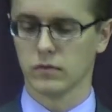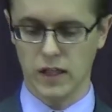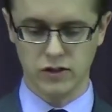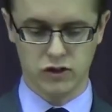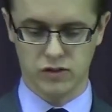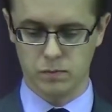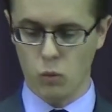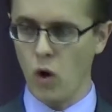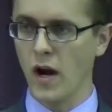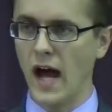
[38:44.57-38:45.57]
That's just
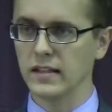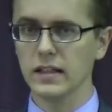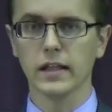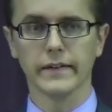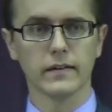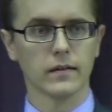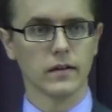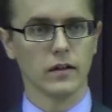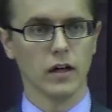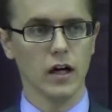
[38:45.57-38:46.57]
one idea
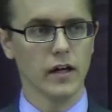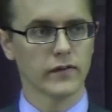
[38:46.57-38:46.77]
uh,